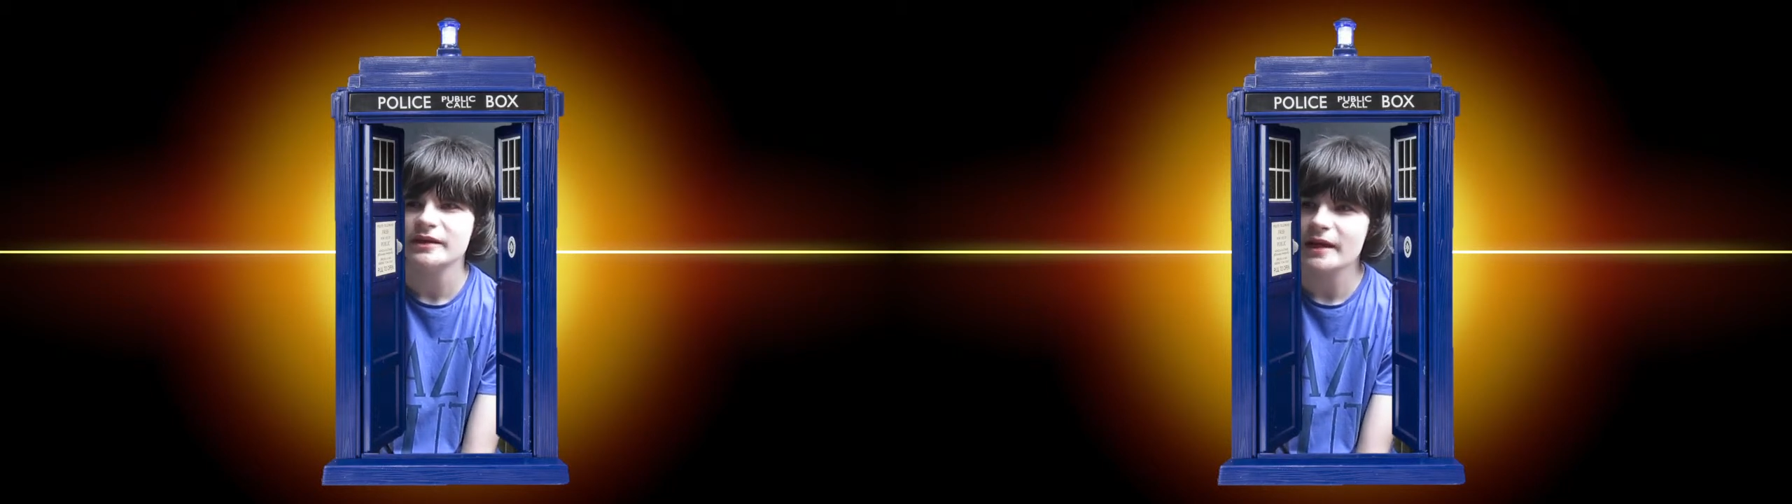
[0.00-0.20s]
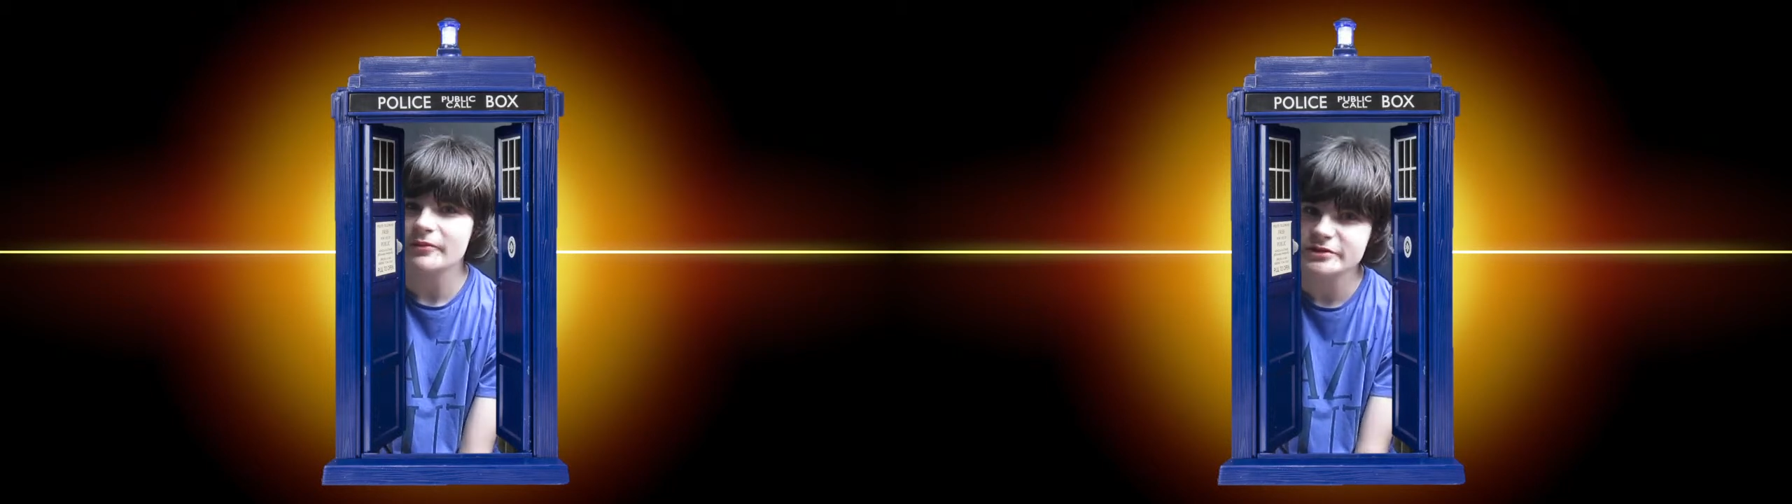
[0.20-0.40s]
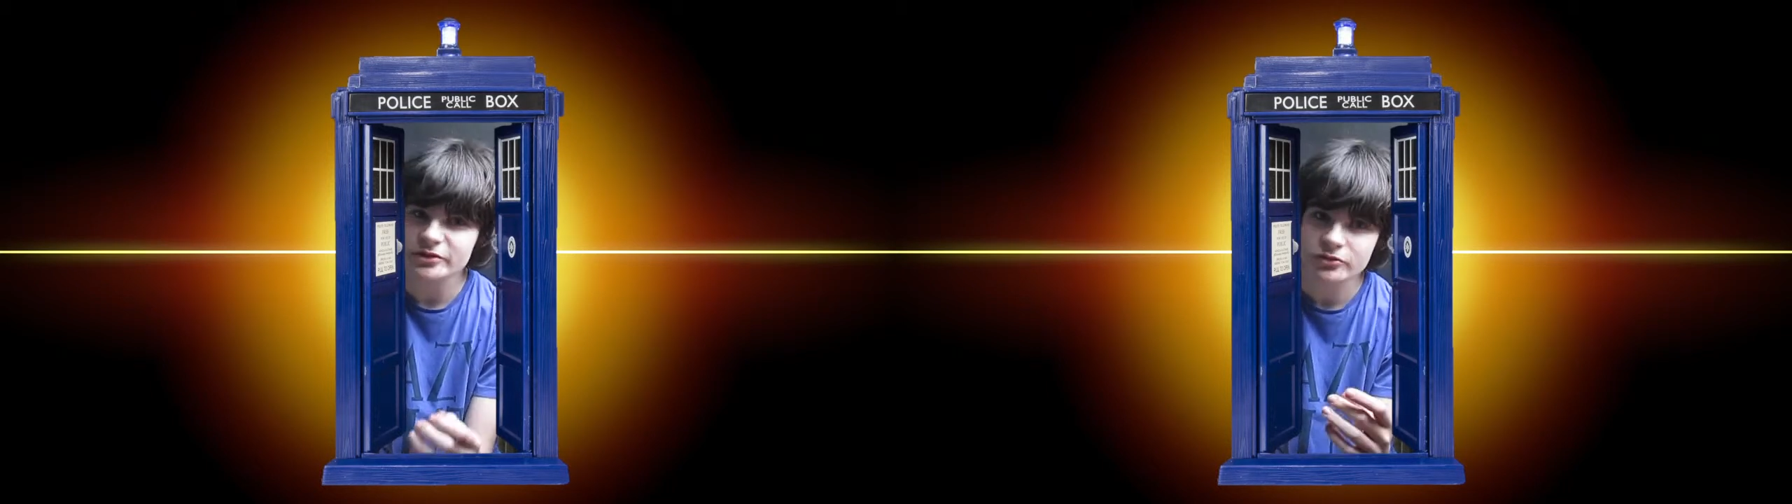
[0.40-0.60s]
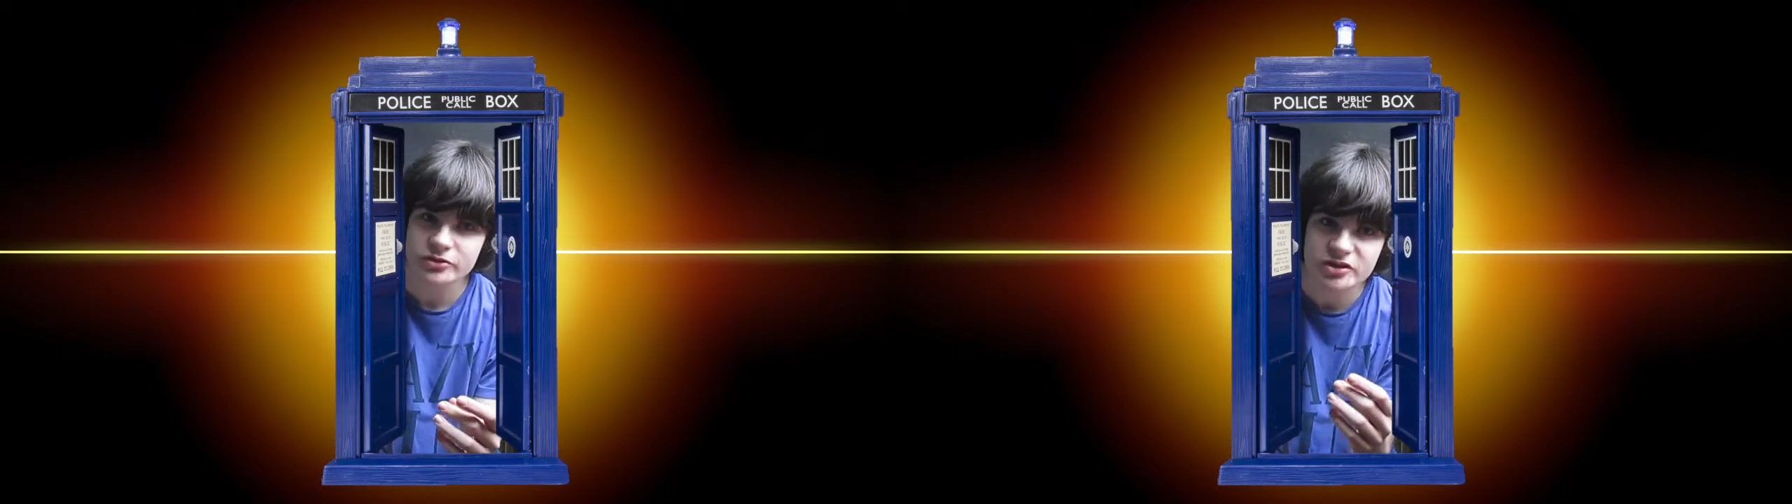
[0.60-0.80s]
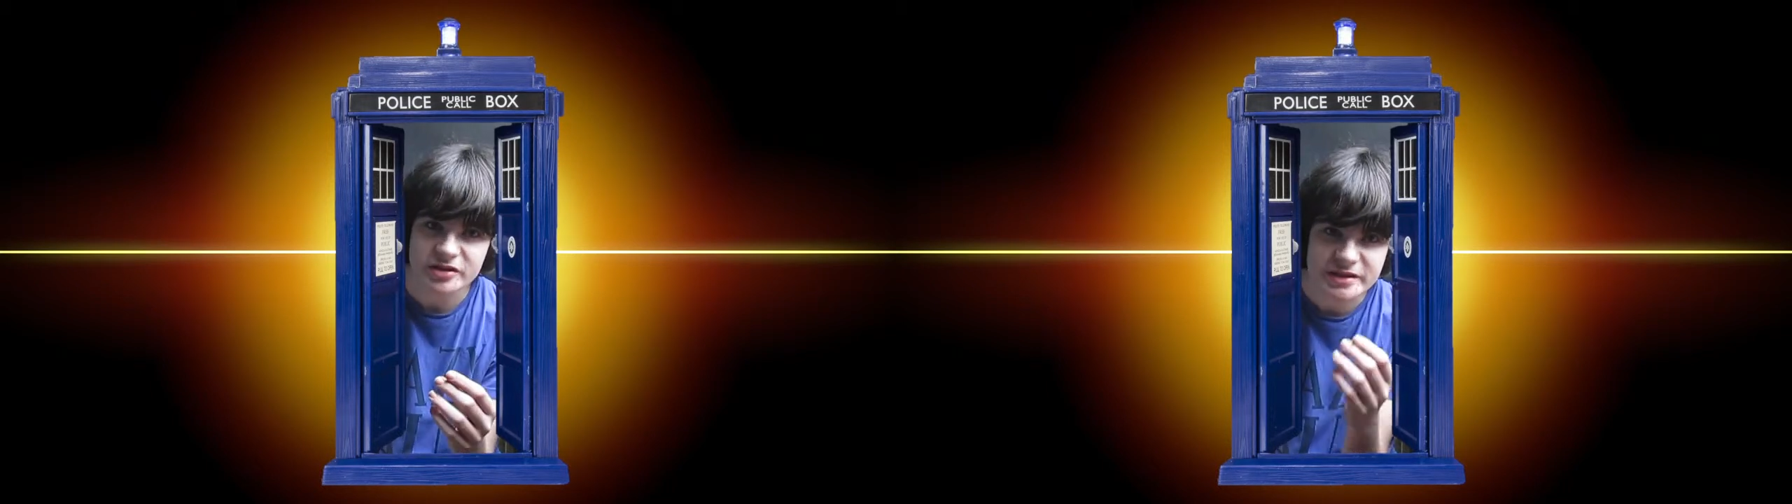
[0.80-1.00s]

That was an utter